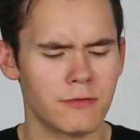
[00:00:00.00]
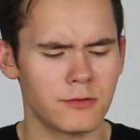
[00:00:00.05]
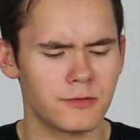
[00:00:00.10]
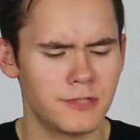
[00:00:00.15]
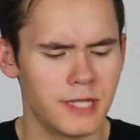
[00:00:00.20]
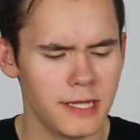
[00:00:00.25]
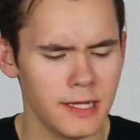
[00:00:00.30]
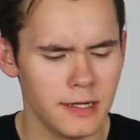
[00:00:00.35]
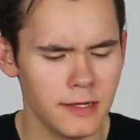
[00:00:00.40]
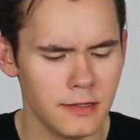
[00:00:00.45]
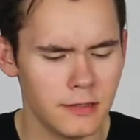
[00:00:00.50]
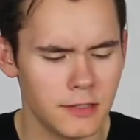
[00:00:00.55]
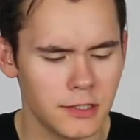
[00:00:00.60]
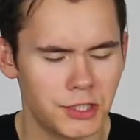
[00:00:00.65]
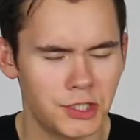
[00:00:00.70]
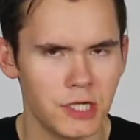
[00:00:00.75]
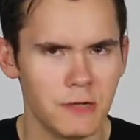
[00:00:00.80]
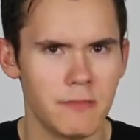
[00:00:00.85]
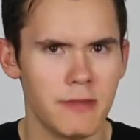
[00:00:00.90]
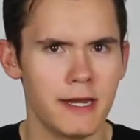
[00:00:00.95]
routine, does
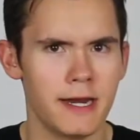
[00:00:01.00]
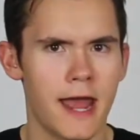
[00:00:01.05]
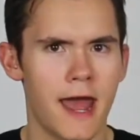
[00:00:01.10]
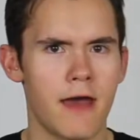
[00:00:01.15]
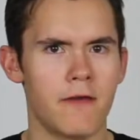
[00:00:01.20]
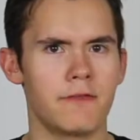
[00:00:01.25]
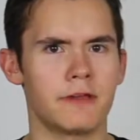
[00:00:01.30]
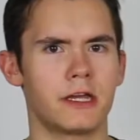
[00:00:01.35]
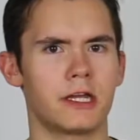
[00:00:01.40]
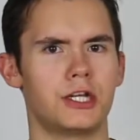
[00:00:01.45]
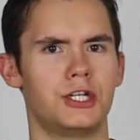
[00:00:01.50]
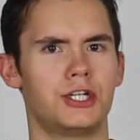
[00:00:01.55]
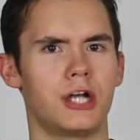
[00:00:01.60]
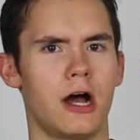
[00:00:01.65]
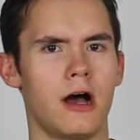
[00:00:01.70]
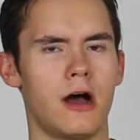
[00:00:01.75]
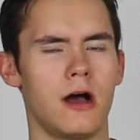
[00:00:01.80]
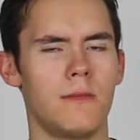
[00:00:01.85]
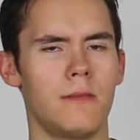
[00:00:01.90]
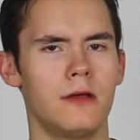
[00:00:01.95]
she mean having a
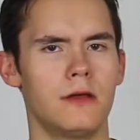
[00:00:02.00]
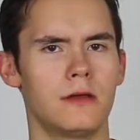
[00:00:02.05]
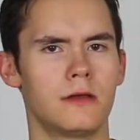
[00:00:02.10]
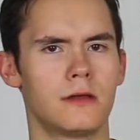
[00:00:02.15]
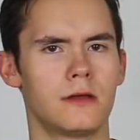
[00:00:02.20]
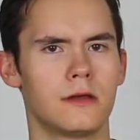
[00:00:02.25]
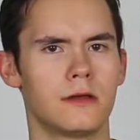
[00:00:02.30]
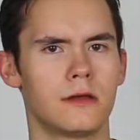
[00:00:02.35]
job?